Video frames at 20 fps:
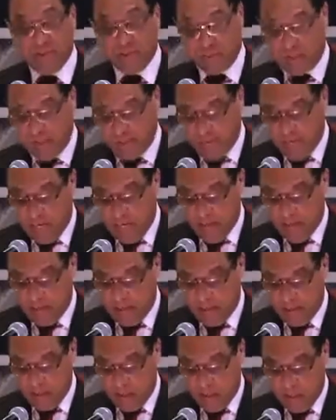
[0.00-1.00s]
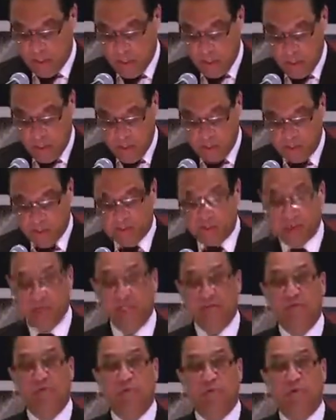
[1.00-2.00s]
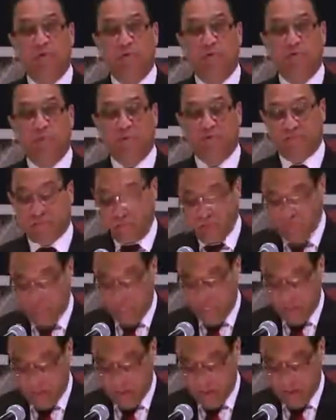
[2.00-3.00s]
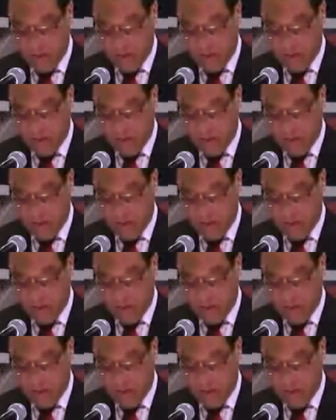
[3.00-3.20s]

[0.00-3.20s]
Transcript: fiscal plan, which received the approval of the UK